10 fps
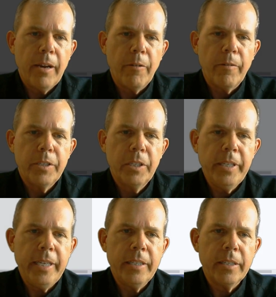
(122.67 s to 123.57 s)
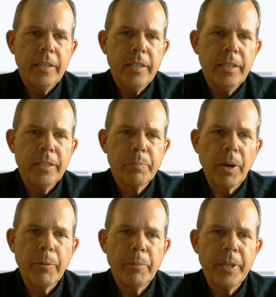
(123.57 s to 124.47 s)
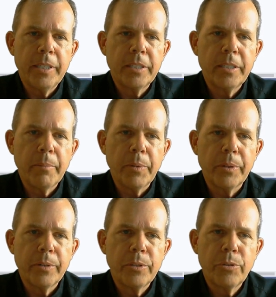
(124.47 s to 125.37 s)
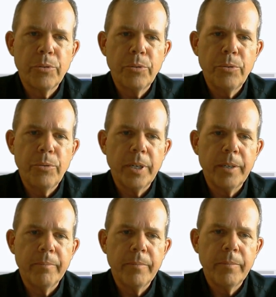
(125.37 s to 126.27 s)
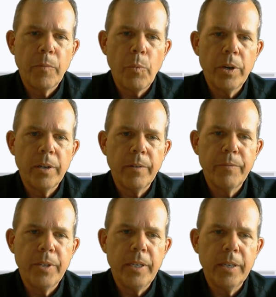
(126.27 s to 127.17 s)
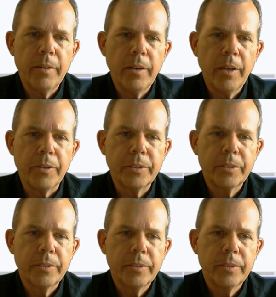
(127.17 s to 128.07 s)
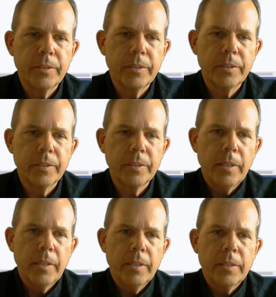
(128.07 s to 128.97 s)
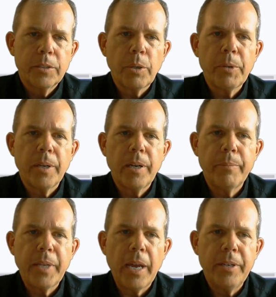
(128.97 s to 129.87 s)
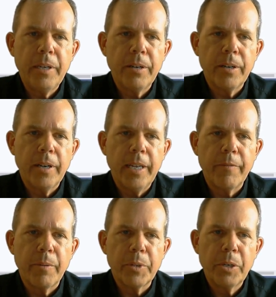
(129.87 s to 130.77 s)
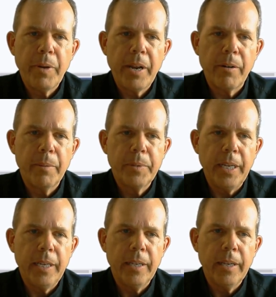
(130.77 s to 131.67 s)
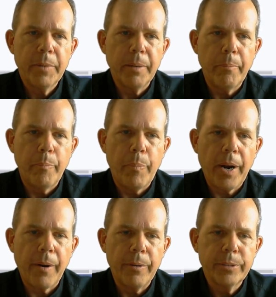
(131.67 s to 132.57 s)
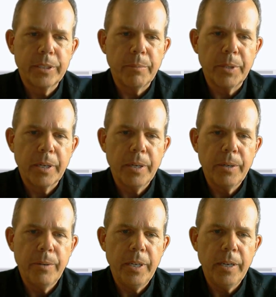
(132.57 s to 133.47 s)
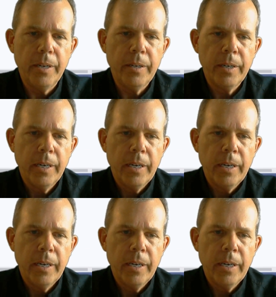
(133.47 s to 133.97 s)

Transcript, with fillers: Now, delete is probably similar to um, one of the uh, others. So I'm going to come down here and from the creator update, I'm going to borrow some of the code here.